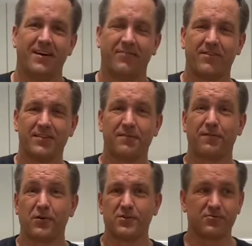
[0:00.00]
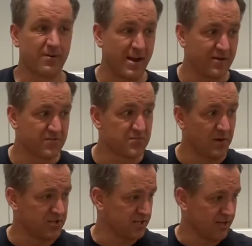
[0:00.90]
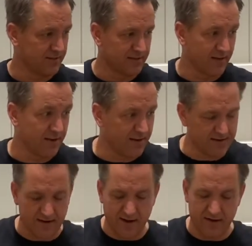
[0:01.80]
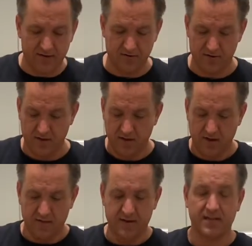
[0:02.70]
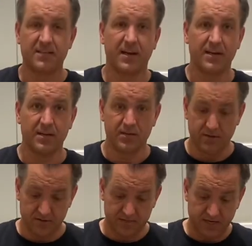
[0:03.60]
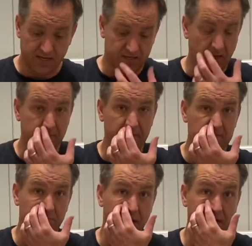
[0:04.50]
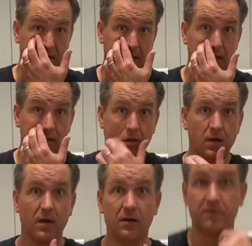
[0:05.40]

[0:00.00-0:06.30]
Got the first round of sponging all done in here now. The next thing I need to do is I need to dump this bucket of